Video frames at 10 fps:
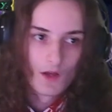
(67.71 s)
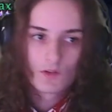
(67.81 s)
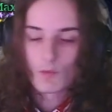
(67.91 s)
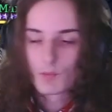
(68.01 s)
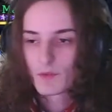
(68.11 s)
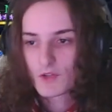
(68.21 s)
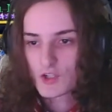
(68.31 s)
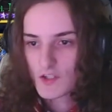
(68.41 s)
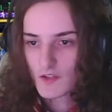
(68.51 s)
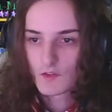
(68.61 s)
So pretty
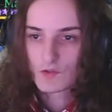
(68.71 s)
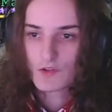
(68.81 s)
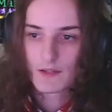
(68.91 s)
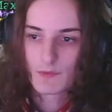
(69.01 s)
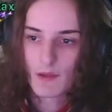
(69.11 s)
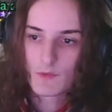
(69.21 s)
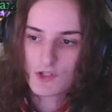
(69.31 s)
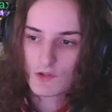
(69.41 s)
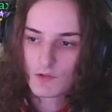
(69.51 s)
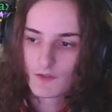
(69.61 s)
much just a straight up
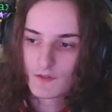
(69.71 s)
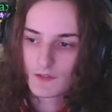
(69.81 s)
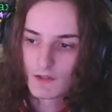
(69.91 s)
damage increase